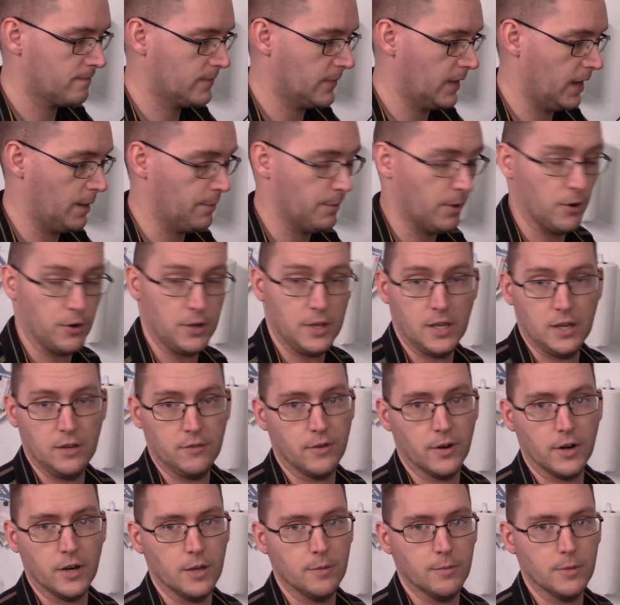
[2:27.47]
I'm already getting
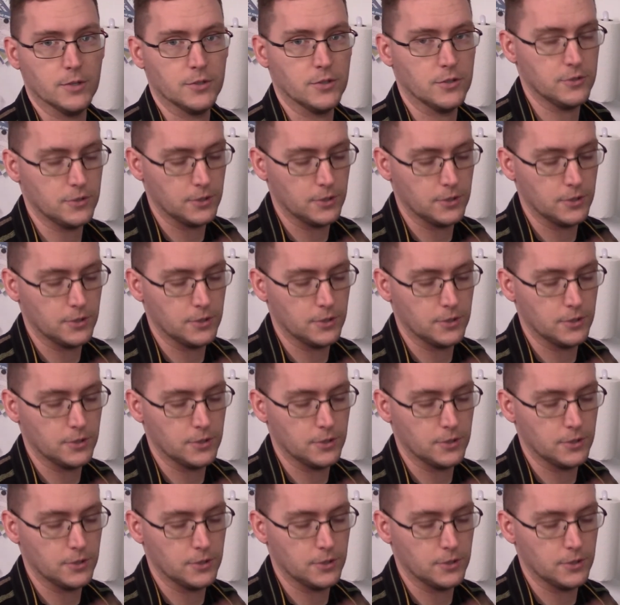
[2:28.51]
very ambitious